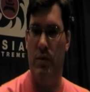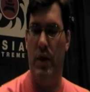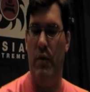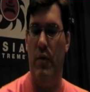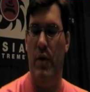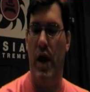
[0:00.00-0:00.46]

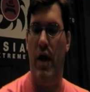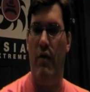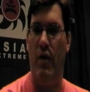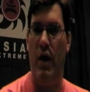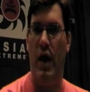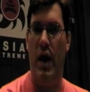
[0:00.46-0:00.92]
they would
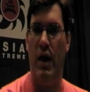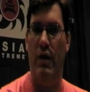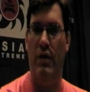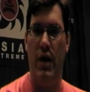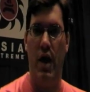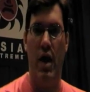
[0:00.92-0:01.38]
have our kind of
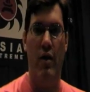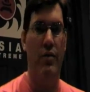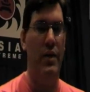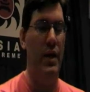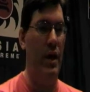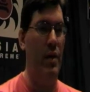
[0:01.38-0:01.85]
stuff,
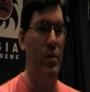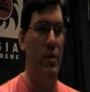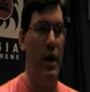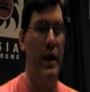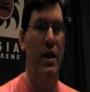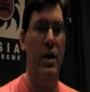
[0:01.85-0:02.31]
you know,
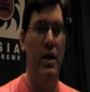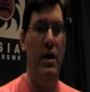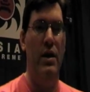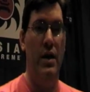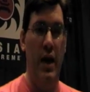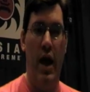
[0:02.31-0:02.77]
like
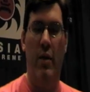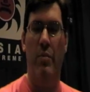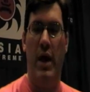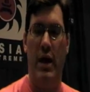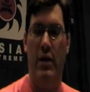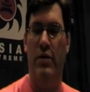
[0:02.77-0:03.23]

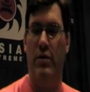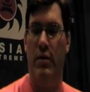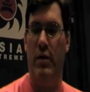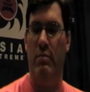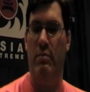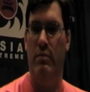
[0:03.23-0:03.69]

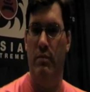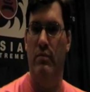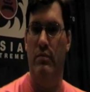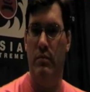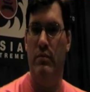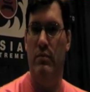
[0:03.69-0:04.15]
non-mainstream
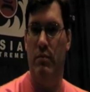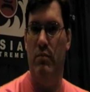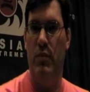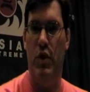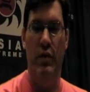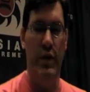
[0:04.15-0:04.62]

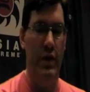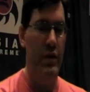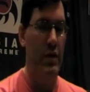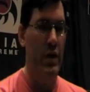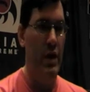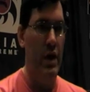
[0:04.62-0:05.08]

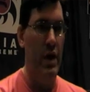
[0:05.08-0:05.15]
movies.